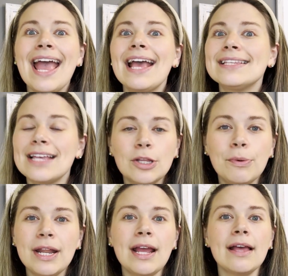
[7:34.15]

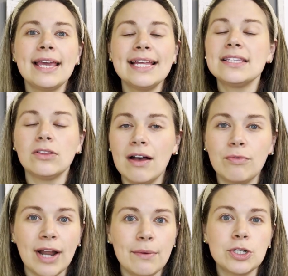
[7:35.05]
Celebrating, kids love when
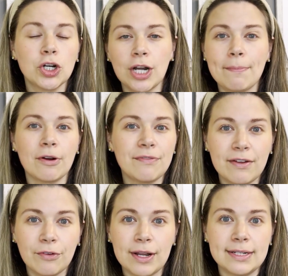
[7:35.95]
I would turn up our
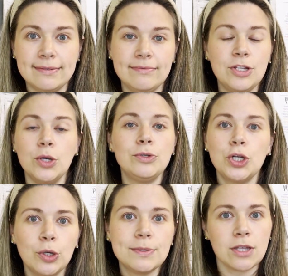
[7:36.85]
favorite
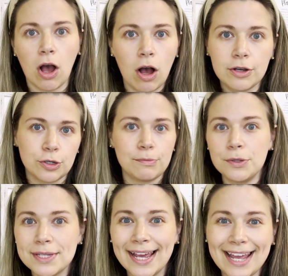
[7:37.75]
YouTube songs or
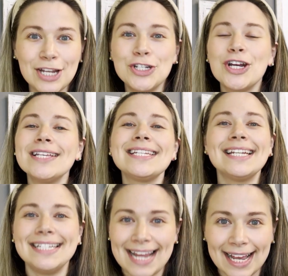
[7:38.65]
music and just
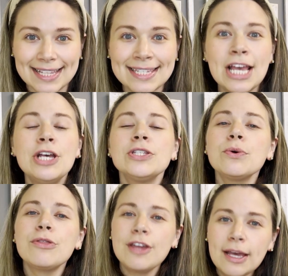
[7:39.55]
dance. So
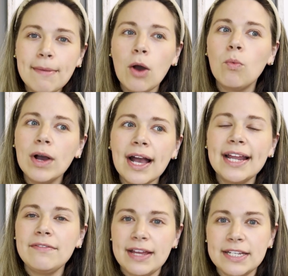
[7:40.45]
think about what kind
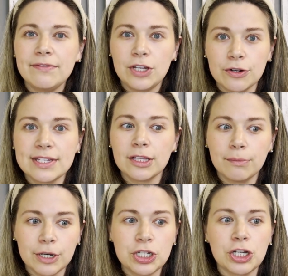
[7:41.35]
of end of year
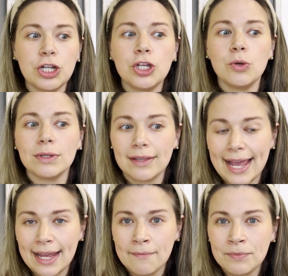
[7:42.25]
celebration you would
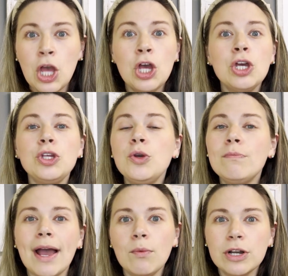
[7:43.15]
like. You
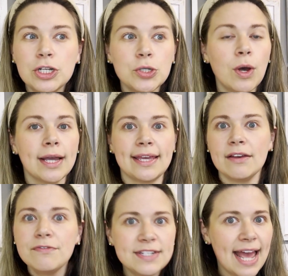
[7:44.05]
might want to do a
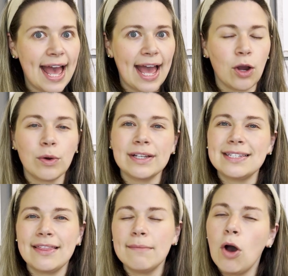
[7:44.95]
gift tag, or
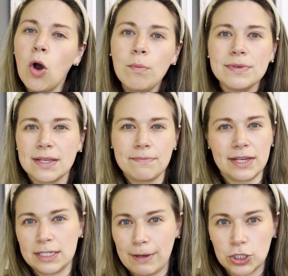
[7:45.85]
send them home with something
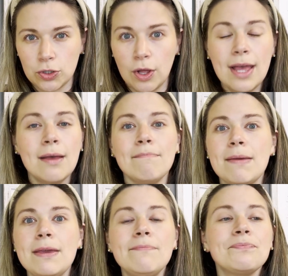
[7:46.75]
special.
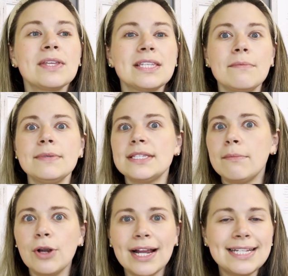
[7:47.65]
Maybe some
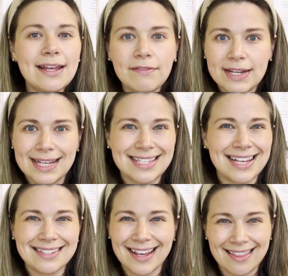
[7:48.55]
summer activities,
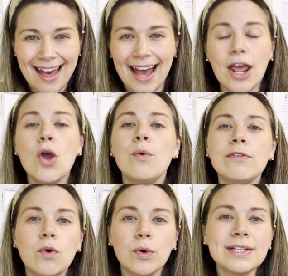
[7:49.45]
things like that. We of
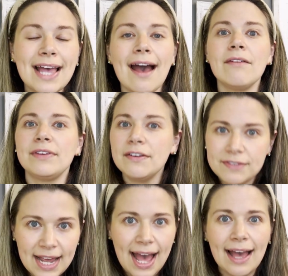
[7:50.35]
course have gift
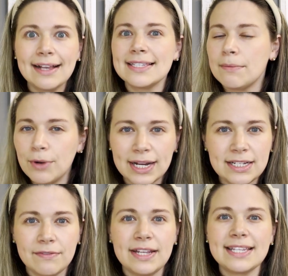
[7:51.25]
tags, summer
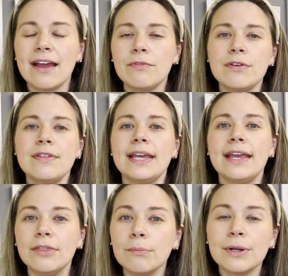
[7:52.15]
activities, everything
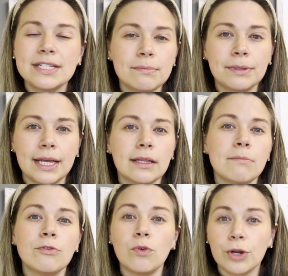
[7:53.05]
in the Print and Play Club
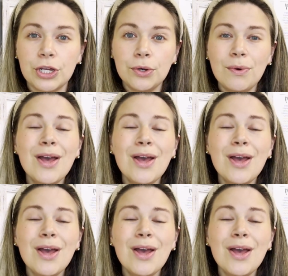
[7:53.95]
for you.